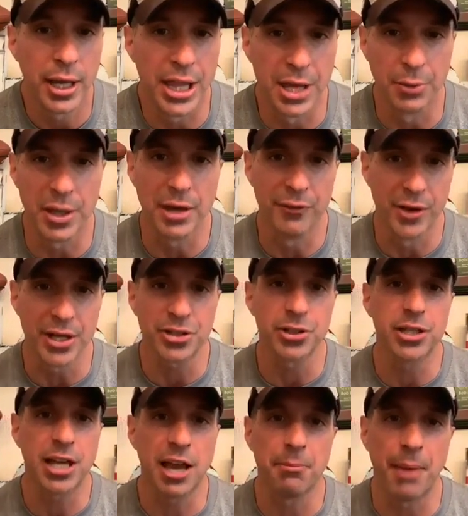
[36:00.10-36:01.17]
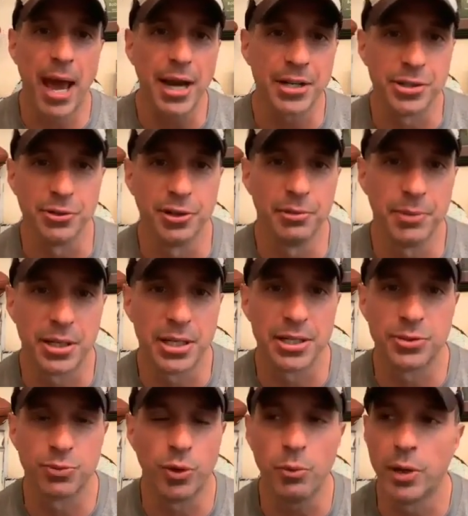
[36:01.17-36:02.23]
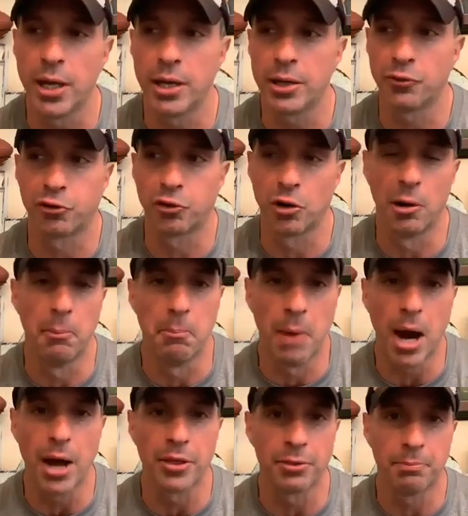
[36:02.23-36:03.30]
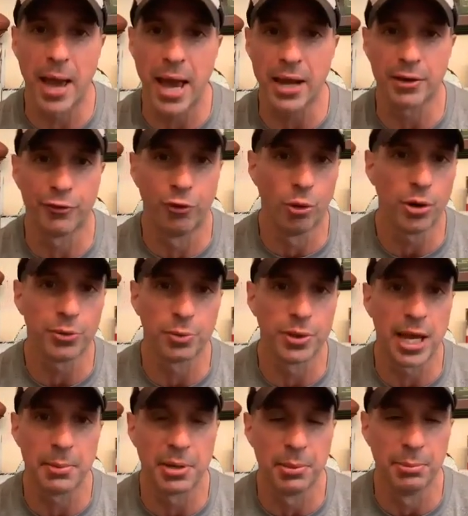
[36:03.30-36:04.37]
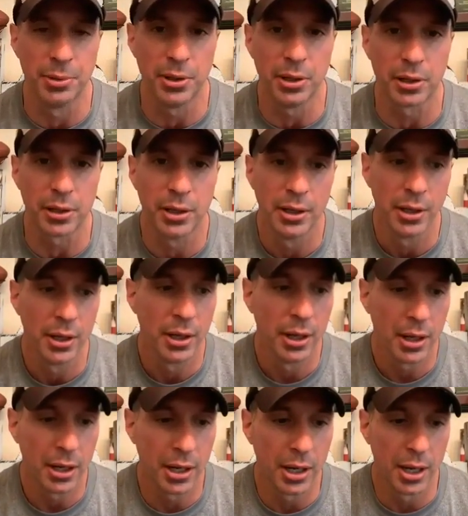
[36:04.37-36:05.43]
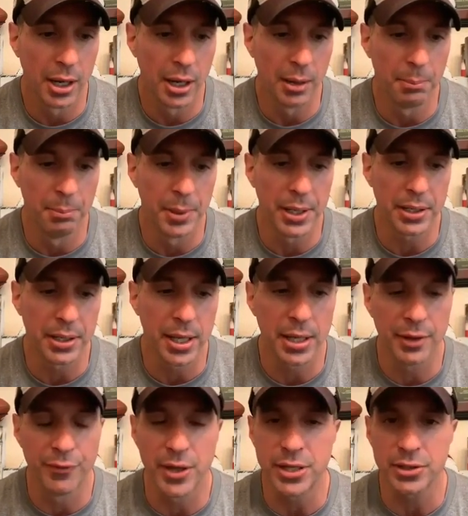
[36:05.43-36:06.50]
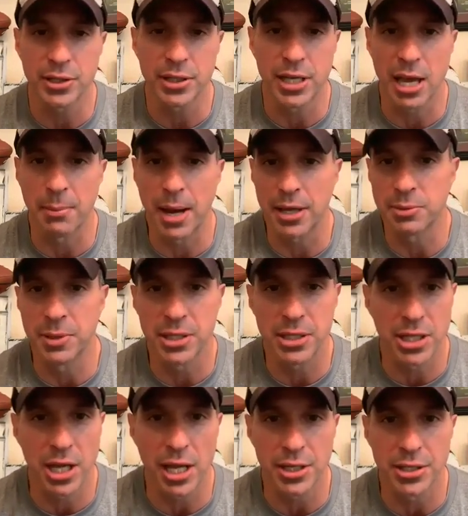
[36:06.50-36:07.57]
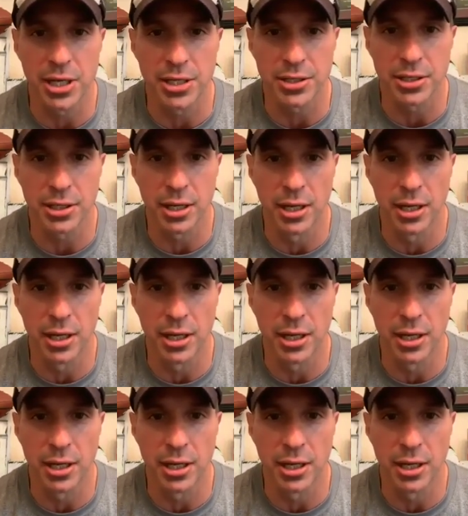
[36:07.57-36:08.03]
And then we eventually came back to it, because we went for a month back and forth with naming the book. Uh, but it, it eventually came out to be The Change Agent.